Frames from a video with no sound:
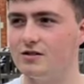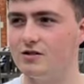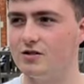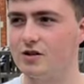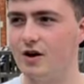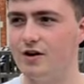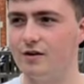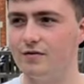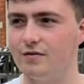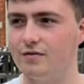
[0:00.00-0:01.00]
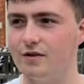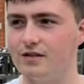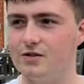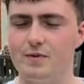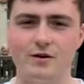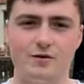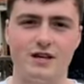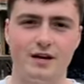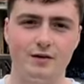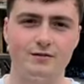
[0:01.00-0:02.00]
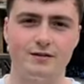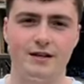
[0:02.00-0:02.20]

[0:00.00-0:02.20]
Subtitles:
to just kind of, is to be yourself.